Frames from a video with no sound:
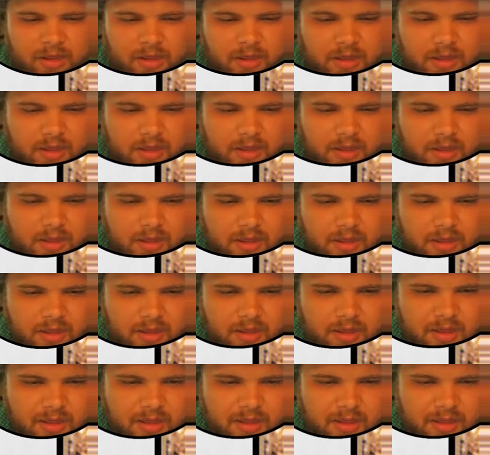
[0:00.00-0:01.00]
just because
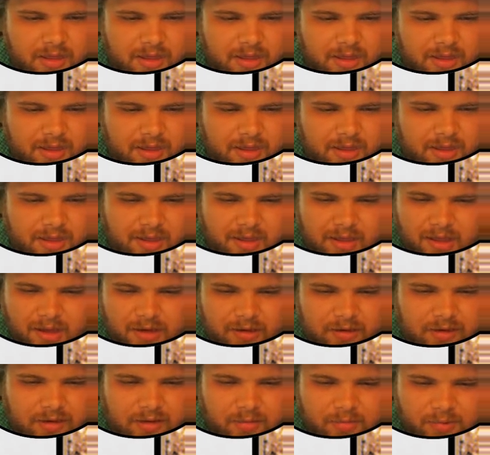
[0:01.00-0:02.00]
destroying a specific
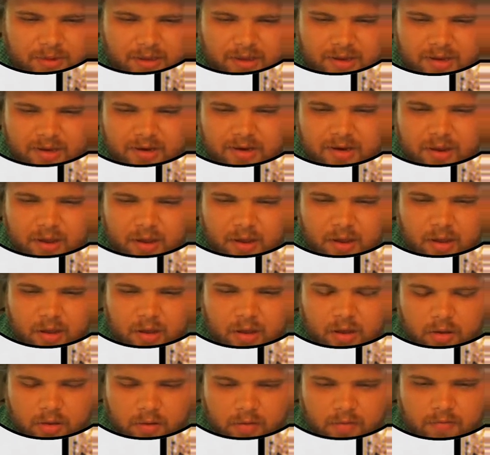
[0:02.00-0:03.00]
creature can be pretty
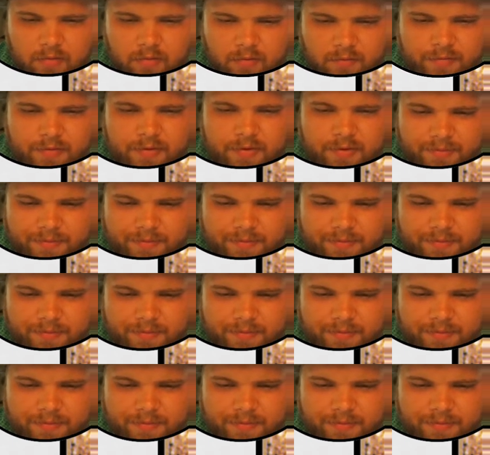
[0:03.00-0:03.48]
effective.